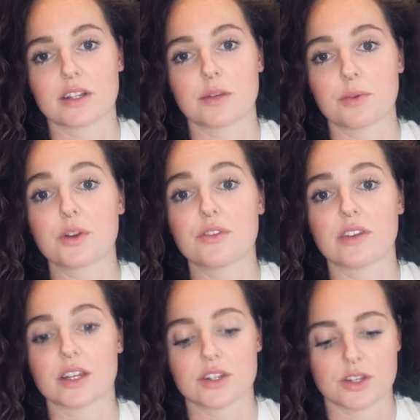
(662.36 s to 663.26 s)

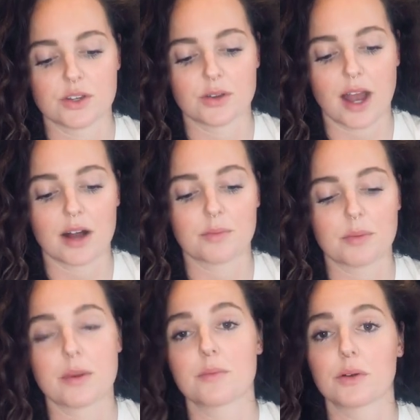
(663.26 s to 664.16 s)
proven to help
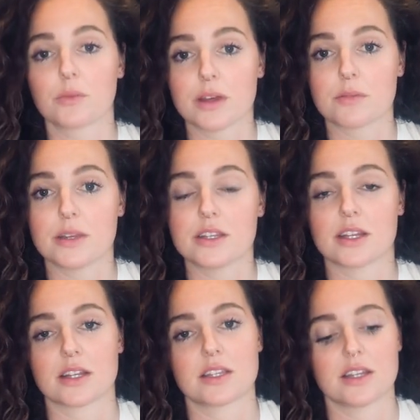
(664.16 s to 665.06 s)
people with
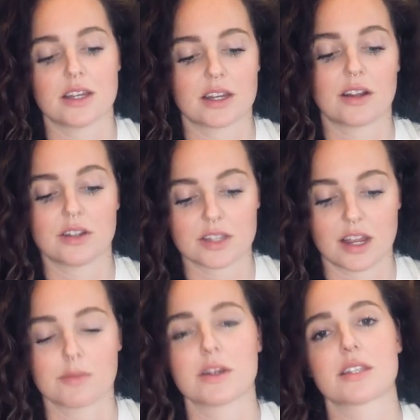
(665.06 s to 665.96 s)
PTSD and
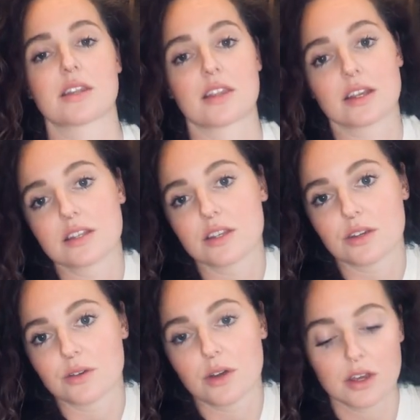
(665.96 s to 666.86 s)
Alzheimer's and things to
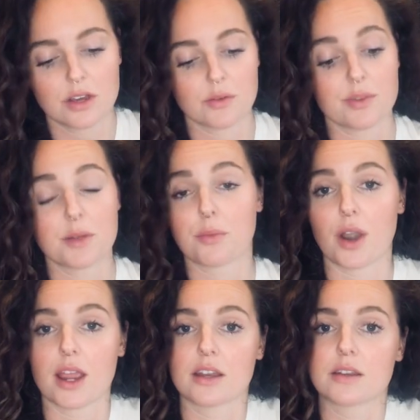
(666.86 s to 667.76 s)
do with the
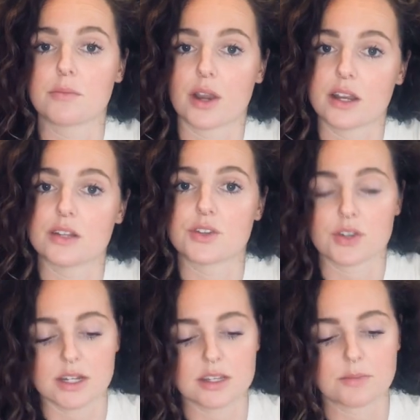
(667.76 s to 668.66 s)
brain
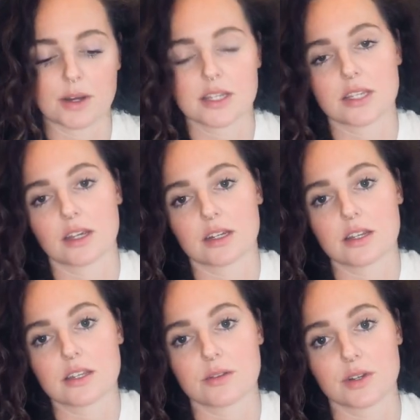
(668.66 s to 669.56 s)
injuries, brain
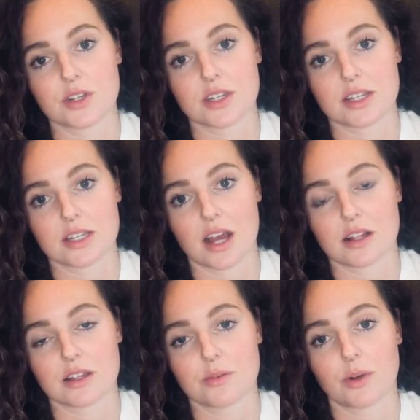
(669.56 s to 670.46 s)
sickness, which is
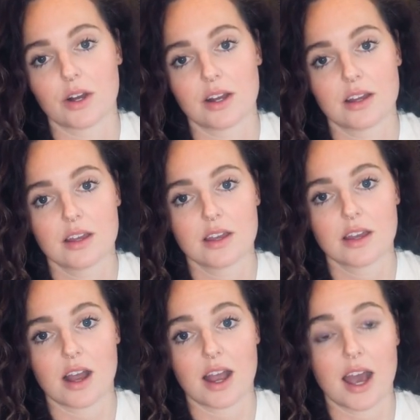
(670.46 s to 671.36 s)
exactly what
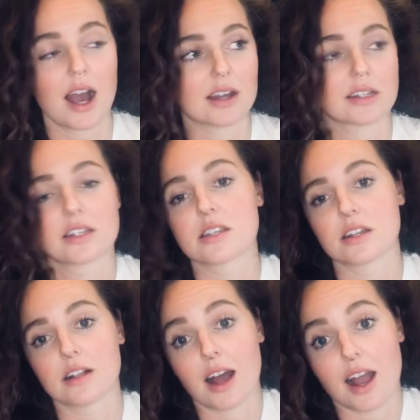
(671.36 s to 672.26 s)
I had and
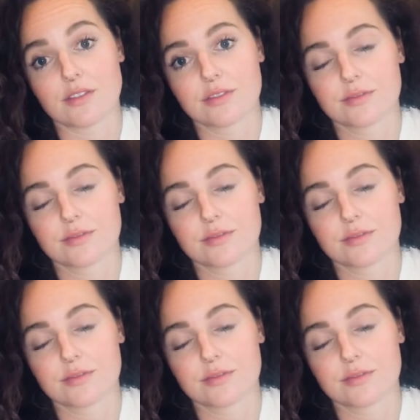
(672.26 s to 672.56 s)
still have.